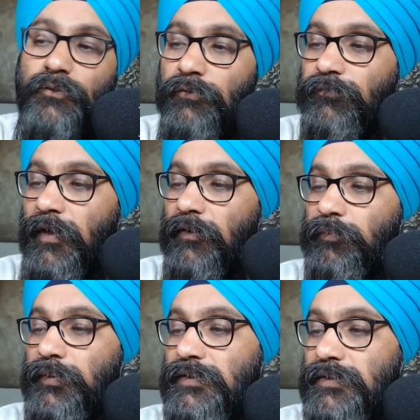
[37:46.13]
or final
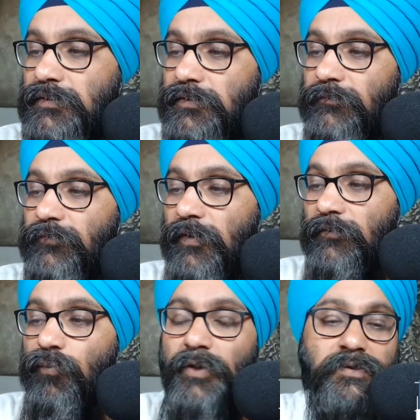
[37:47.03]
pieces
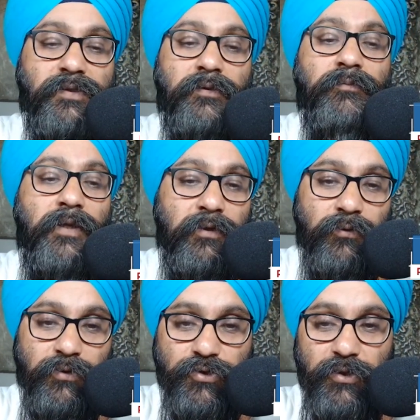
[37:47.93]
of wisdom that you
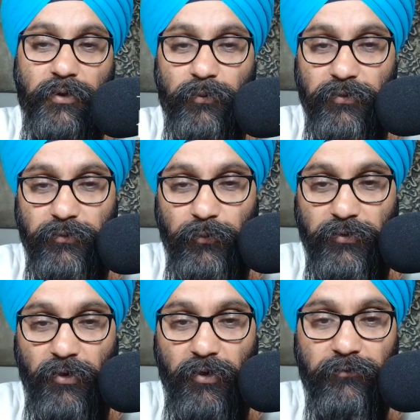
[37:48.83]
can share
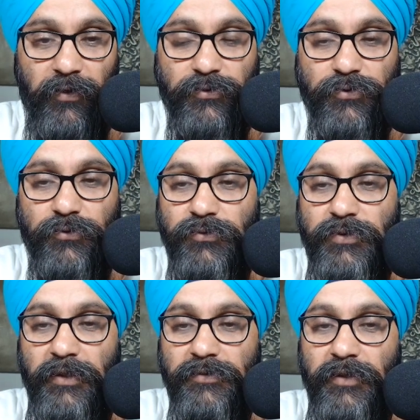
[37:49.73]
with our
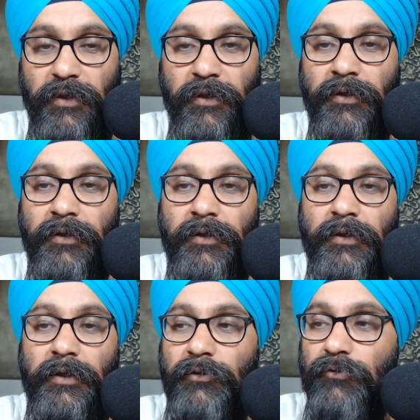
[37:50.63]
investors as they
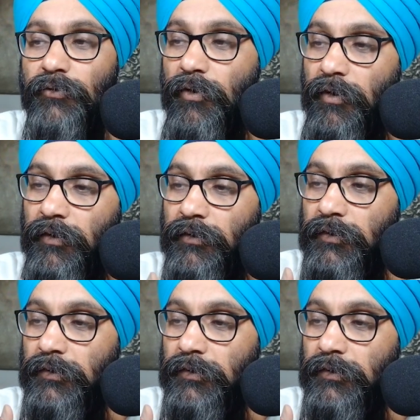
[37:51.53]
either are,